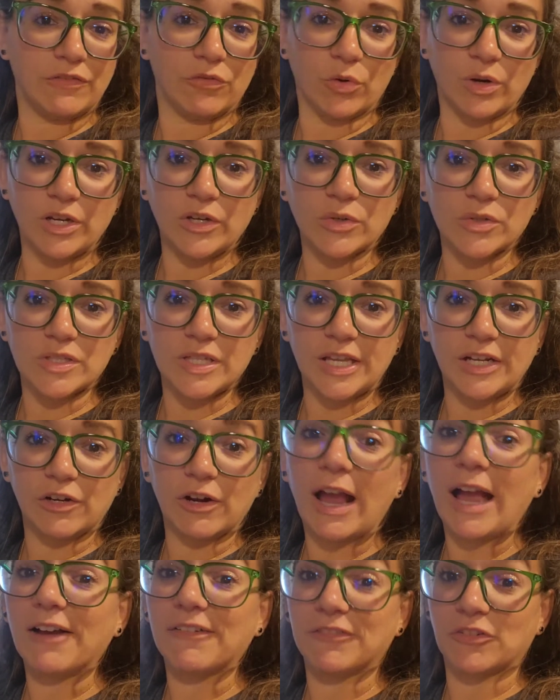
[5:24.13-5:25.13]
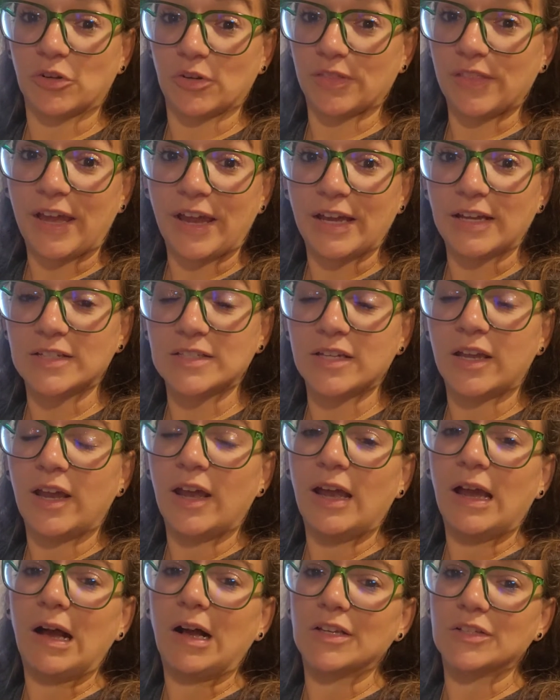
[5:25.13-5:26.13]
4 years later after that.
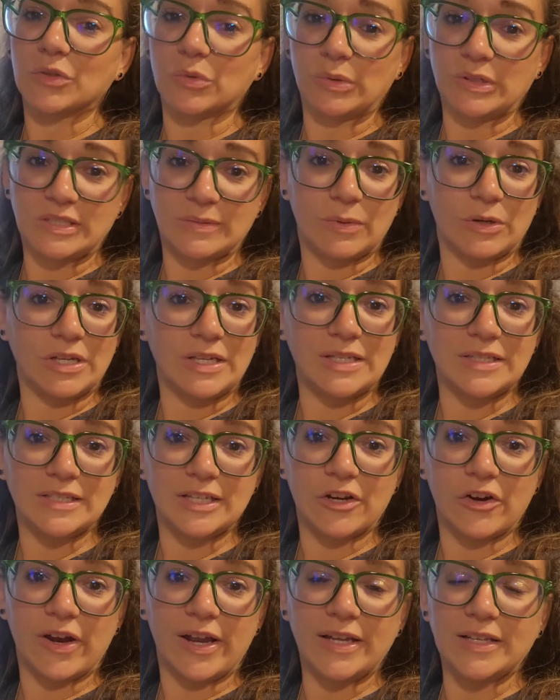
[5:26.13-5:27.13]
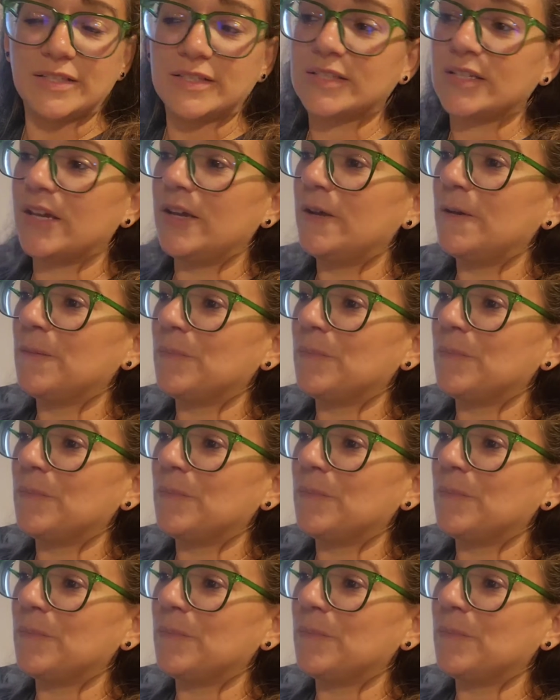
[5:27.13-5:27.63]
I also quit smoking cigarettes.